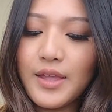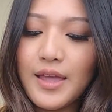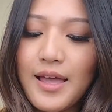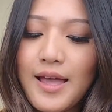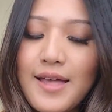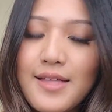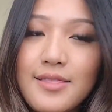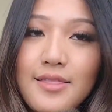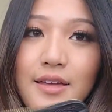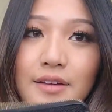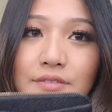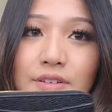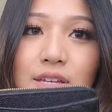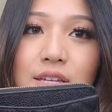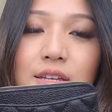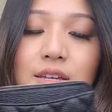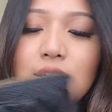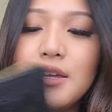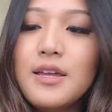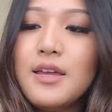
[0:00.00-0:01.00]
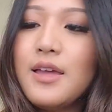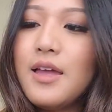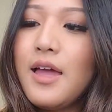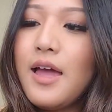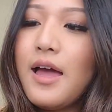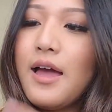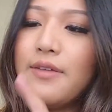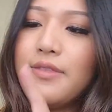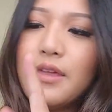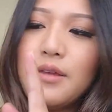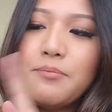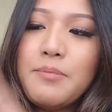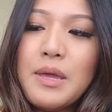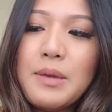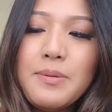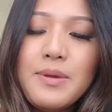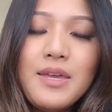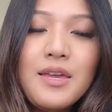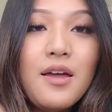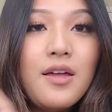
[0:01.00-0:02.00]
I love it. And then
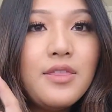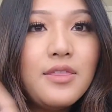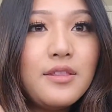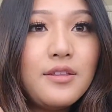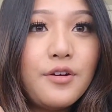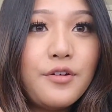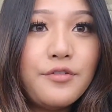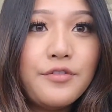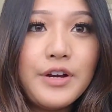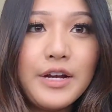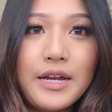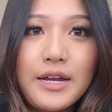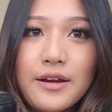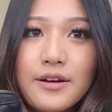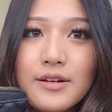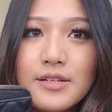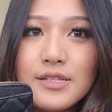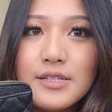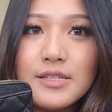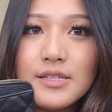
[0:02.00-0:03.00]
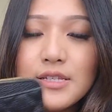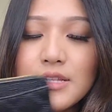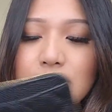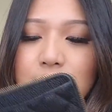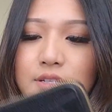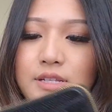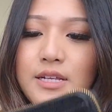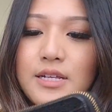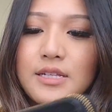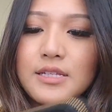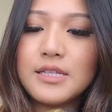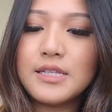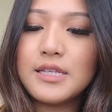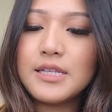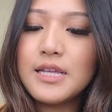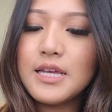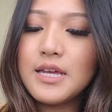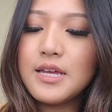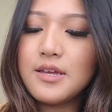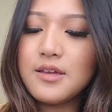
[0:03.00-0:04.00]
maybe on over here, since there's a
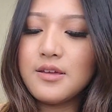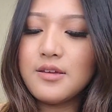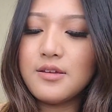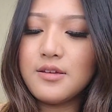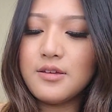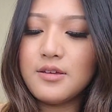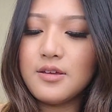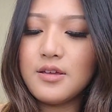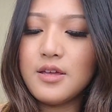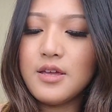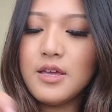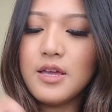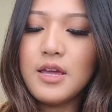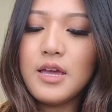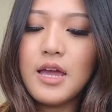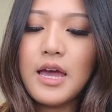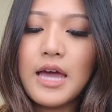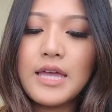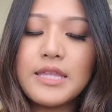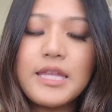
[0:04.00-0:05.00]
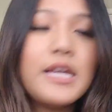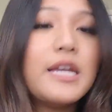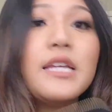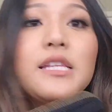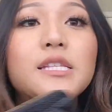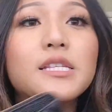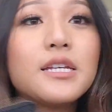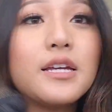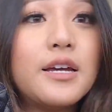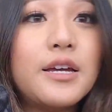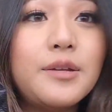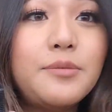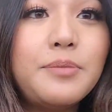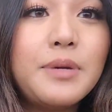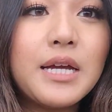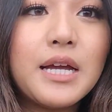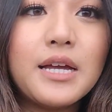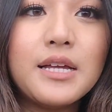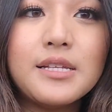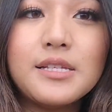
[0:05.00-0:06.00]
slit, I think it's good
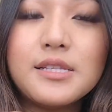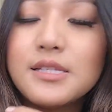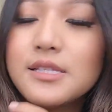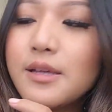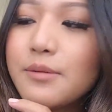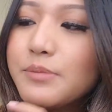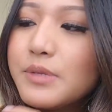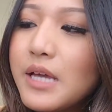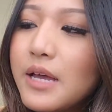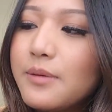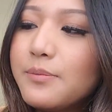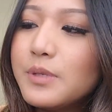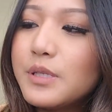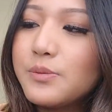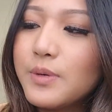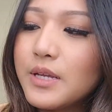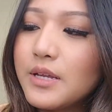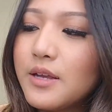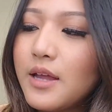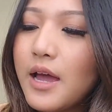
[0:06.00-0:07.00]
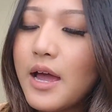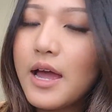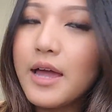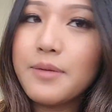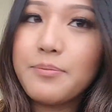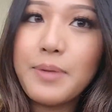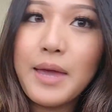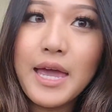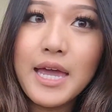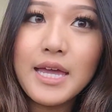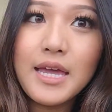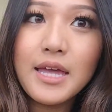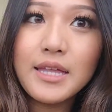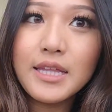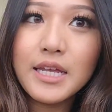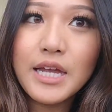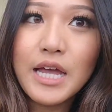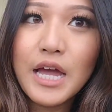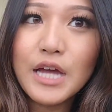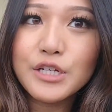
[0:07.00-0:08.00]
because sometimes when I pay at
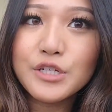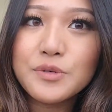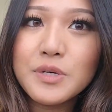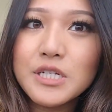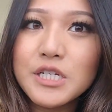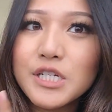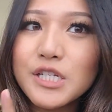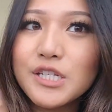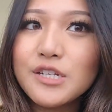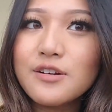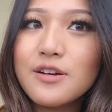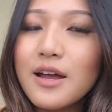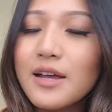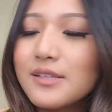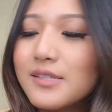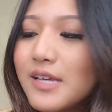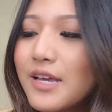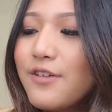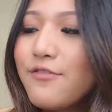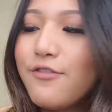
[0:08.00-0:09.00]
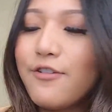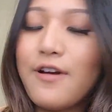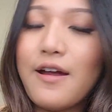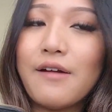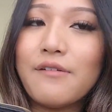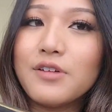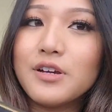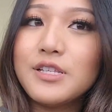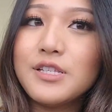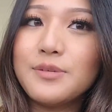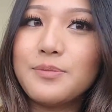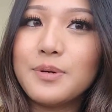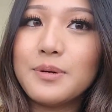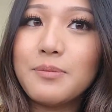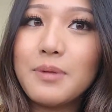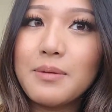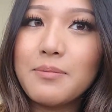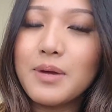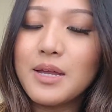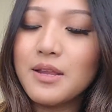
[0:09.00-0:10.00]
the cash register, I take forever to put
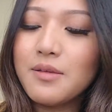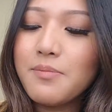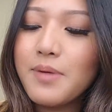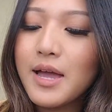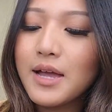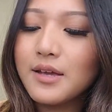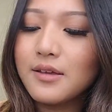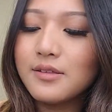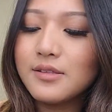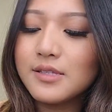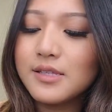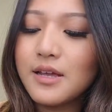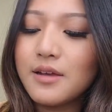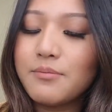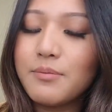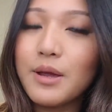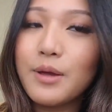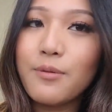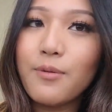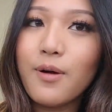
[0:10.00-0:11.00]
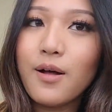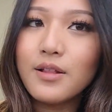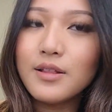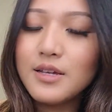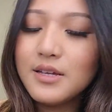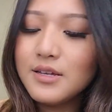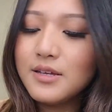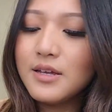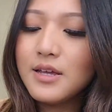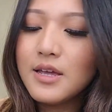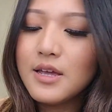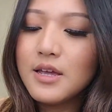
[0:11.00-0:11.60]
my money back inside my wallet.